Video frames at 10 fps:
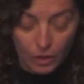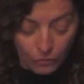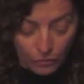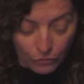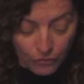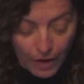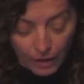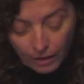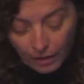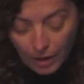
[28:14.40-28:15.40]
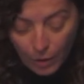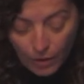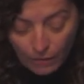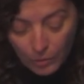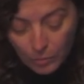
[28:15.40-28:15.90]
From faith,
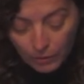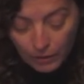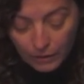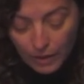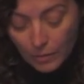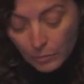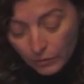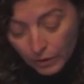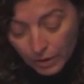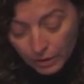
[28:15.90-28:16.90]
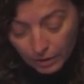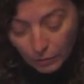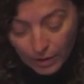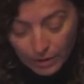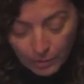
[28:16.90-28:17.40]
however ambivalent in
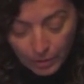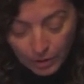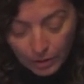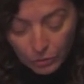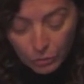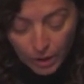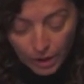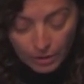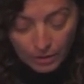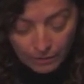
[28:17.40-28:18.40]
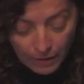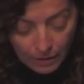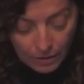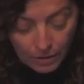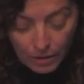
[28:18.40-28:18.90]
one's ability to read the
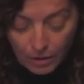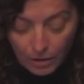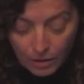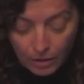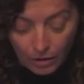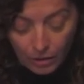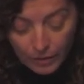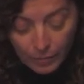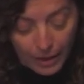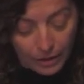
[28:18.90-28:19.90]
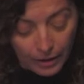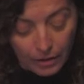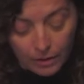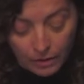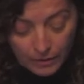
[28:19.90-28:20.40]
face of the minor
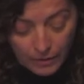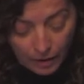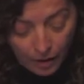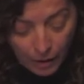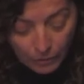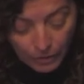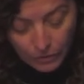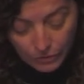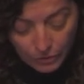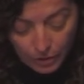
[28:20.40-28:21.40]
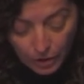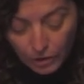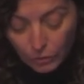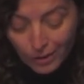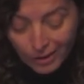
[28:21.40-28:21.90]
characters he encounters,
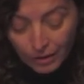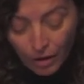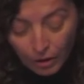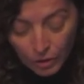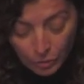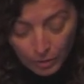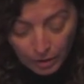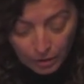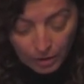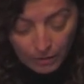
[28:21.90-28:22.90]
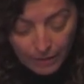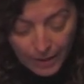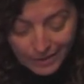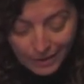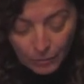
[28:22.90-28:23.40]
to the acknowledgement that the
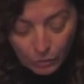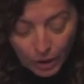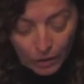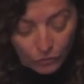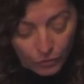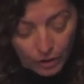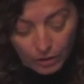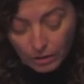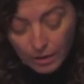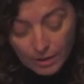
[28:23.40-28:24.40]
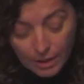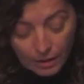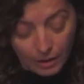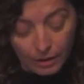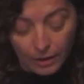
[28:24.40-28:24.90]
face can be reconfigured
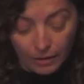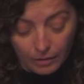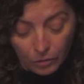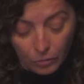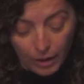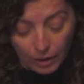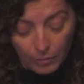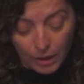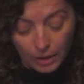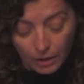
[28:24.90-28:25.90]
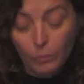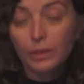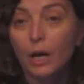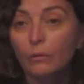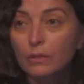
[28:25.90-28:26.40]
aesthetically to make meaning
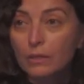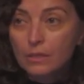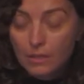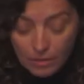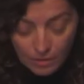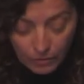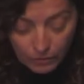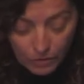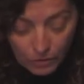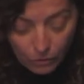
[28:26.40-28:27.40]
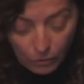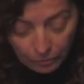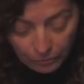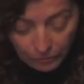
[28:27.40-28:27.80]
without the assistance of the soul.